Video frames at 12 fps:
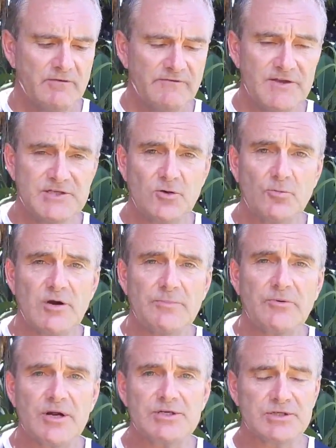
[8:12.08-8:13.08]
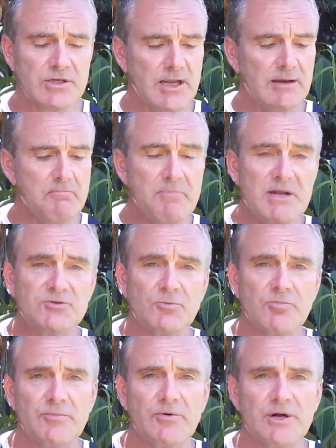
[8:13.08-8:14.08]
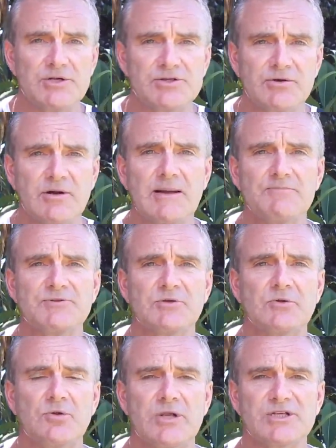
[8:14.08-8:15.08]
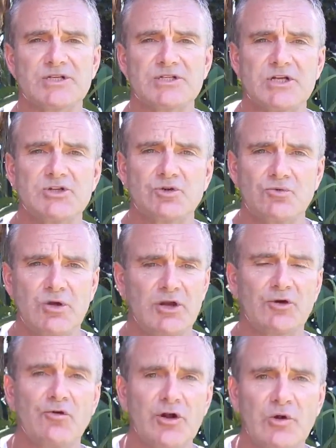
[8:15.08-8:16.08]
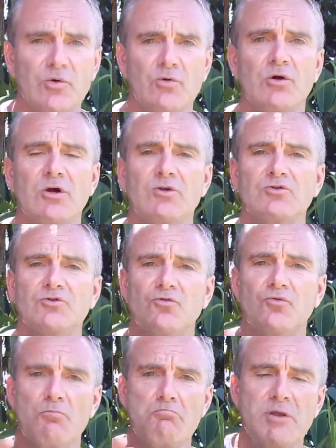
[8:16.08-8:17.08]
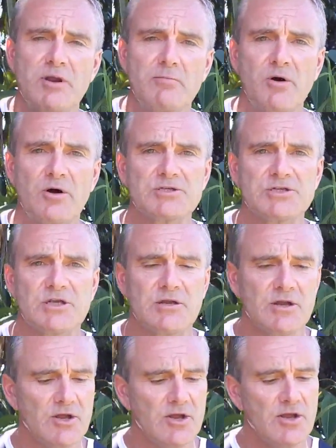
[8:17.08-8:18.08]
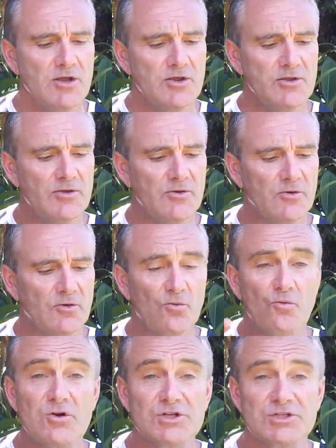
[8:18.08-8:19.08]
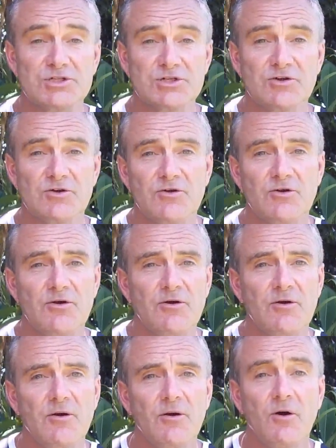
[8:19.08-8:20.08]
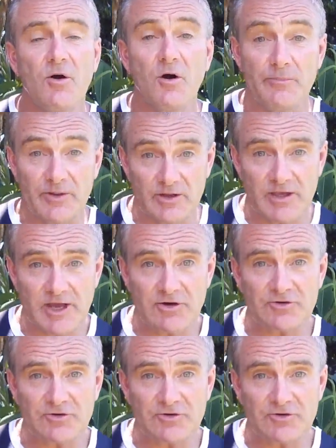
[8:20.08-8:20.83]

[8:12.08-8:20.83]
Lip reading: Physical preparation and mental preparation are absolutely essential and critical to minimising your risk on the Kokoda